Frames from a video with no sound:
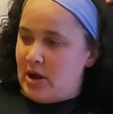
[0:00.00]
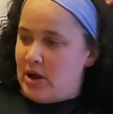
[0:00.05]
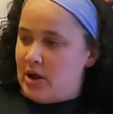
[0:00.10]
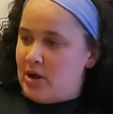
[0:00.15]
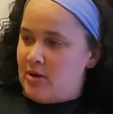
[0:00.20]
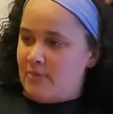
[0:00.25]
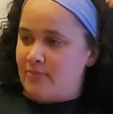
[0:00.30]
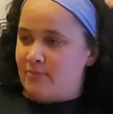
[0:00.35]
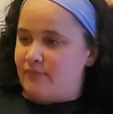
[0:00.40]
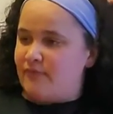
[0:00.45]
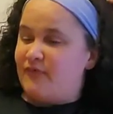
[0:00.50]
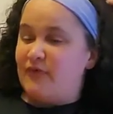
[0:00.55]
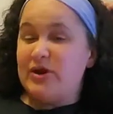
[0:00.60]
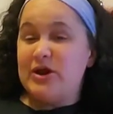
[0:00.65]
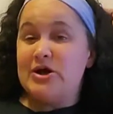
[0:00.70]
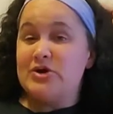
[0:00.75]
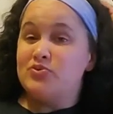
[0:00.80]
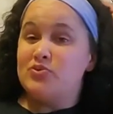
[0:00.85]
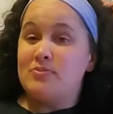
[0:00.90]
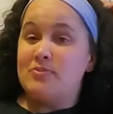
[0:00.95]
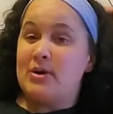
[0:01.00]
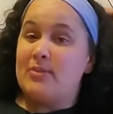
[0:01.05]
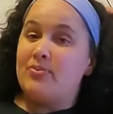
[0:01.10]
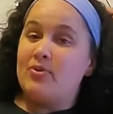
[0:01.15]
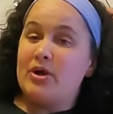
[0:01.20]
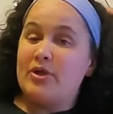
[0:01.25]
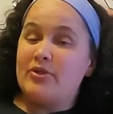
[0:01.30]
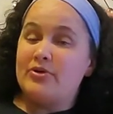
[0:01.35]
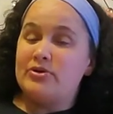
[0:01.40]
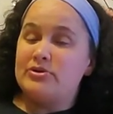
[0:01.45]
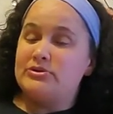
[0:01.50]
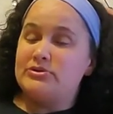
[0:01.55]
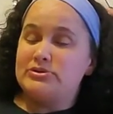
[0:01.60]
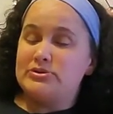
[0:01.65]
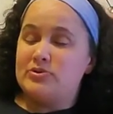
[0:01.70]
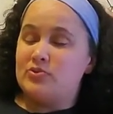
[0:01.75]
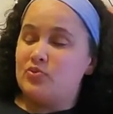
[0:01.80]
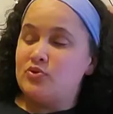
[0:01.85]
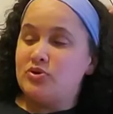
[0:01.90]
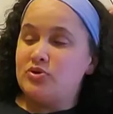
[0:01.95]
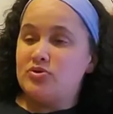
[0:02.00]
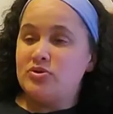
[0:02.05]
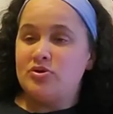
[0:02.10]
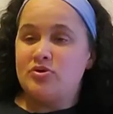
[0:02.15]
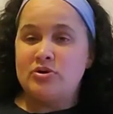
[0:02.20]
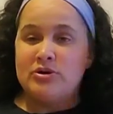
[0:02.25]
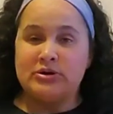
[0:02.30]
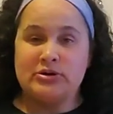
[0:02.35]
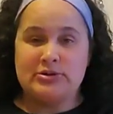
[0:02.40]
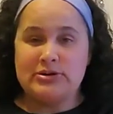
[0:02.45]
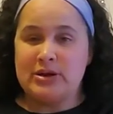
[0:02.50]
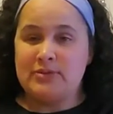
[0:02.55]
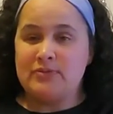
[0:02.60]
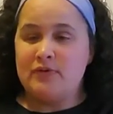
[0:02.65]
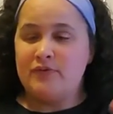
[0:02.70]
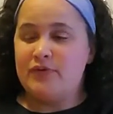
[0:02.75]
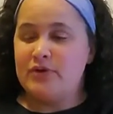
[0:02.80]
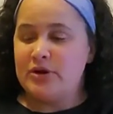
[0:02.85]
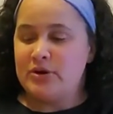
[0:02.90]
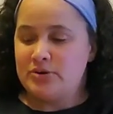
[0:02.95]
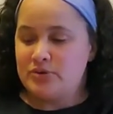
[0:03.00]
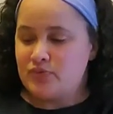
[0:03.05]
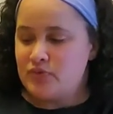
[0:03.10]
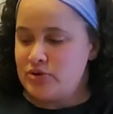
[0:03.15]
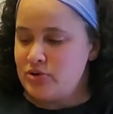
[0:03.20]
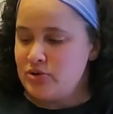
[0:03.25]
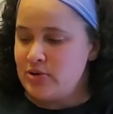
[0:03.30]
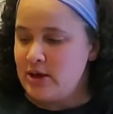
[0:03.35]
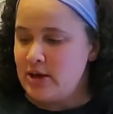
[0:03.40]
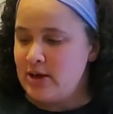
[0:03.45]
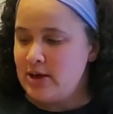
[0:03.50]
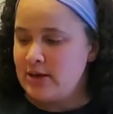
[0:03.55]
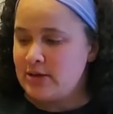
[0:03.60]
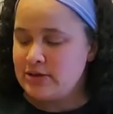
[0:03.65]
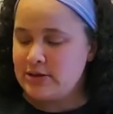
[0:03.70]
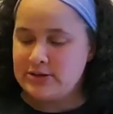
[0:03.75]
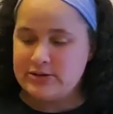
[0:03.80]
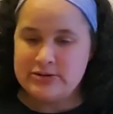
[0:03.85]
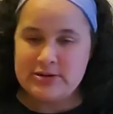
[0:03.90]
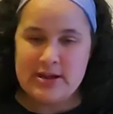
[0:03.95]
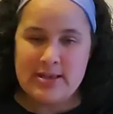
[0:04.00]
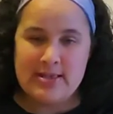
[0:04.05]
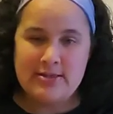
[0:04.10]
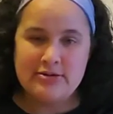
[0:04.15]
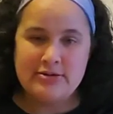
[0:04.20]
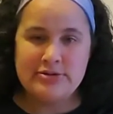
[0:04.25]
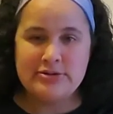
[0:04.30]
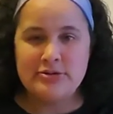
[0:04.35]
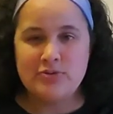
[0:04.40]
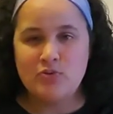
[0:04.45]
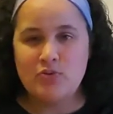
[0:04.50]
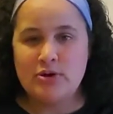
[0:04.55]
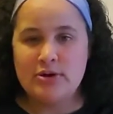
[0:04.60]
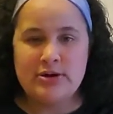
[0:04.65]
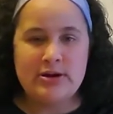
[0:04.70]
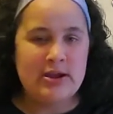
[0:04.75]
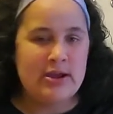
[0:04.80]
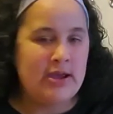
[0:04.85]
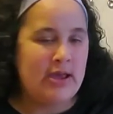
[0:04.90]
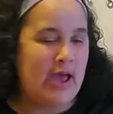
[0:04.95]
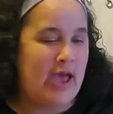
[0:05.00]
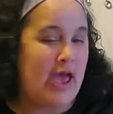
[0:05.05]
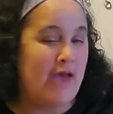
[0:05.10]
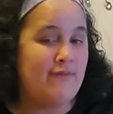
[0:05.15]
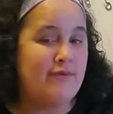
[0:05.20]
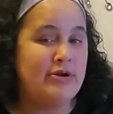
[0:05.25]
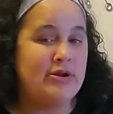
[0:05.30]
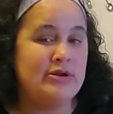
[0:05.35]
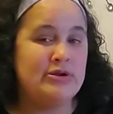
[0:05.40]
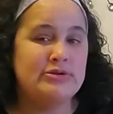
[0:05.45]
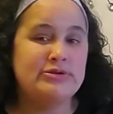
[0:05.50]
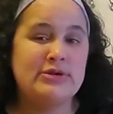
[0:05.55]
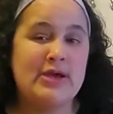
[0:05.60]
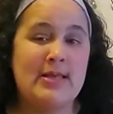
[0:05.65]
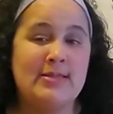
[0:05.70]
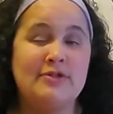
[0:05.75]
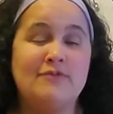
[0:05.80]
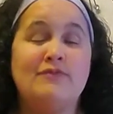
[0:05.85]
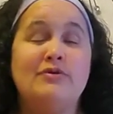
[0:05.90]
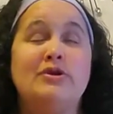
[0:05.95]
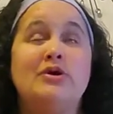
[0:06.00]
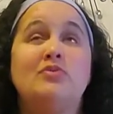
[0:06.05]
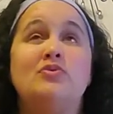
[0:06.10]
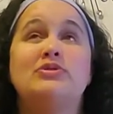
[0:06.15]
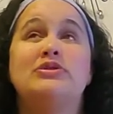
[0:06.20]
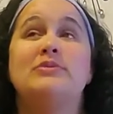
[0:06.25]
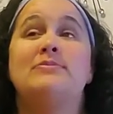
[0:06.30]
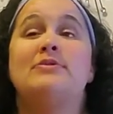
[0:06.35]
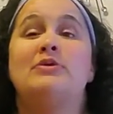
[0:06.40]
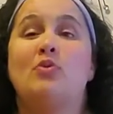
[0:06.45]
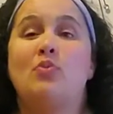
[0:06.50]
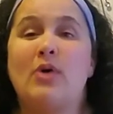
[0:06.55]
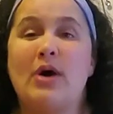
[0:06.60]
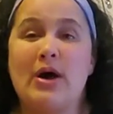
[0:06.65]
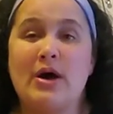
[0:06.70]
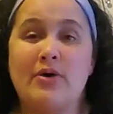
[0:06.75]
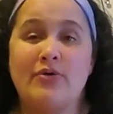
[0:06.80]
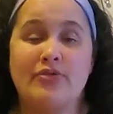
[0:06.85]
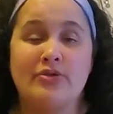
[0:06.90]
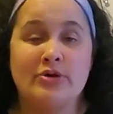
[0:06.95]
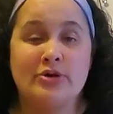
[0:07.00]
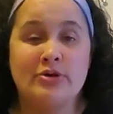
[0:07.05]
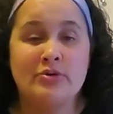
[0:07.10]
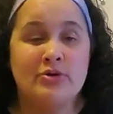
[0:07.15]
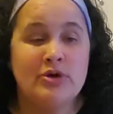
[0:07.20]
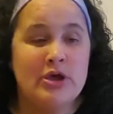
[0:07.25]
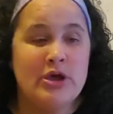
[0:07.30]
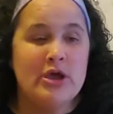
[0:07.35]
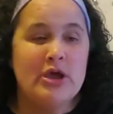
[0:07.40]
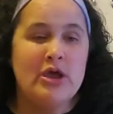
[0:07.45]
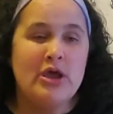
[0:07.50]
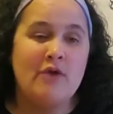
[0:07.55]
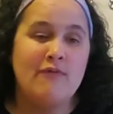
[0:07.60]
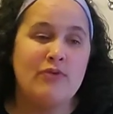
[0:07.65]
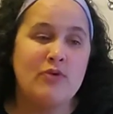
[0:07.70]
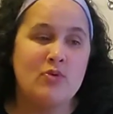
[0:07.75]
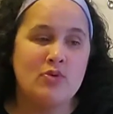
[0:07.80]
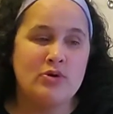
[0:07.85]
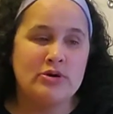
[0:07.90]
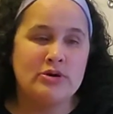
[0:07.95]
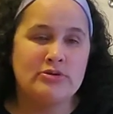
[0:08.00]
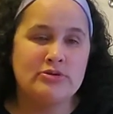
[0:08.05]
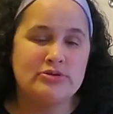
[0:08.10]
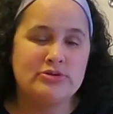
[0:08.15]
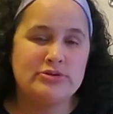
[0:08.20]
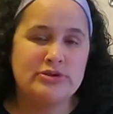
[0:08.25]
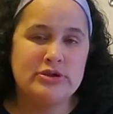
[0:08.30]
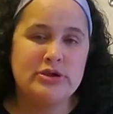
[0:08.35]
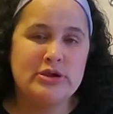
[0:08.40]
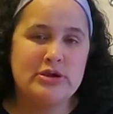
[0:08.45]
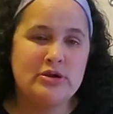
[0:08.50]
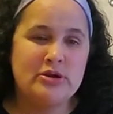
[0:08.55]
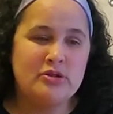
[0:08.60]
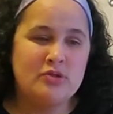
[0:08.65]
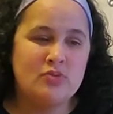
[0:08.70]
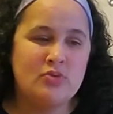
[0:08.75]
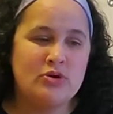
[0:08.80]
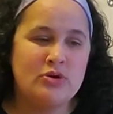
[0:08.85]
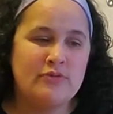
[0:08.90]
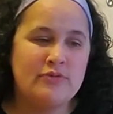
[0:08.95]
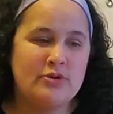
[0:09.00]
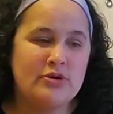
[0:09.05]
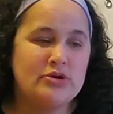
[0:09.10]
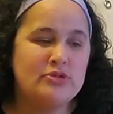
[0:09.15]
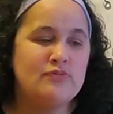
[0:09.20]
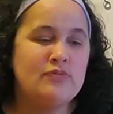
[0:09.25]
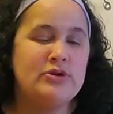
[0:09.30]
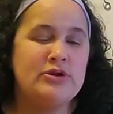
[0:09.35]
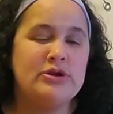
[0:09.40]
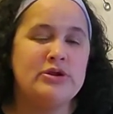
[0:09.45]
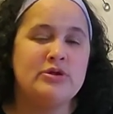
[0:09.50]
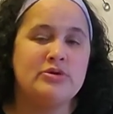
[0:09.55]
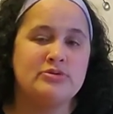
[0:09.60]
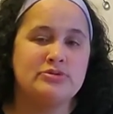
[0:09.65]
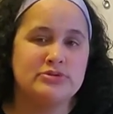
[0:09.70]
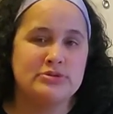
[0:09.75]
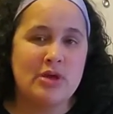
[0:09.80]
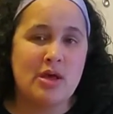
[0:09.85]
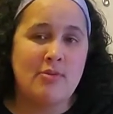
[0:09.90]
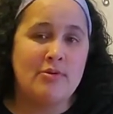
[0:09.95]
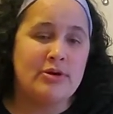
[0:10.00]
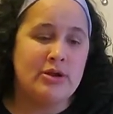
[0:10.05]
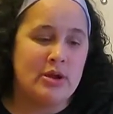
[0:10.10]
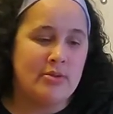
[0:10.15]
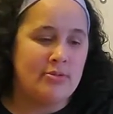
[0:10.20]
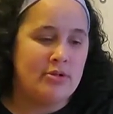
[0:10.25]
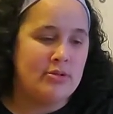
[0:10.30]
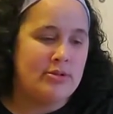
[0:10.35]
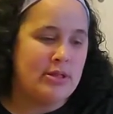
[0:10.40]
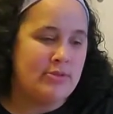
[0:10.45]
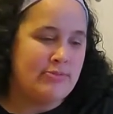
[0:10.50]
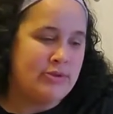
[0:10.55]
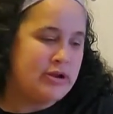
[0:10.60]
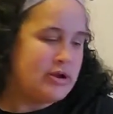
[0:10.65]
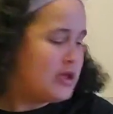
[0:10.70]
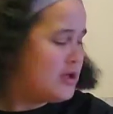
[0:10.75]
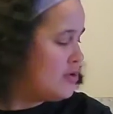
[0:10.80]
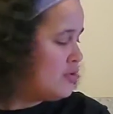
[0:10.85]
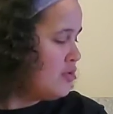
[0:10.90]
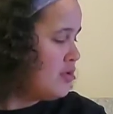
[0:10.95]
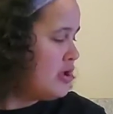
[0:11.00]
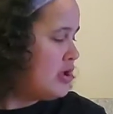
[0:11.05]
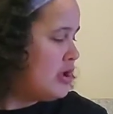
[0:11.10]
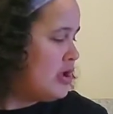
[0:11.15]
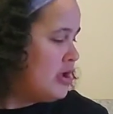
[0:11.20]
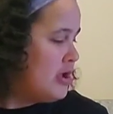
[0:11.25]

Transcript: um, videos with my brothers. We do little entertainment videos for you guys, like challenges and whatnot. I haven't done a challenge video with them in a while, though. If you want to see another one of those videos, comment down below and let me know.